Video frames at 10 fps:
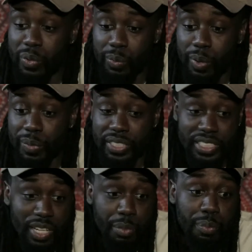gonna do my
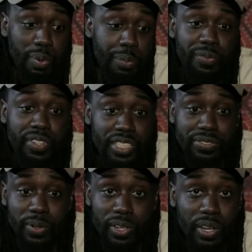best because I've been prepping for
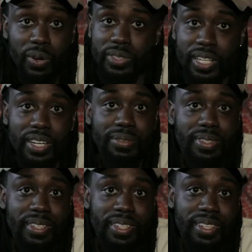this for a long time,
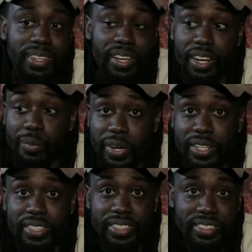and I'm ready.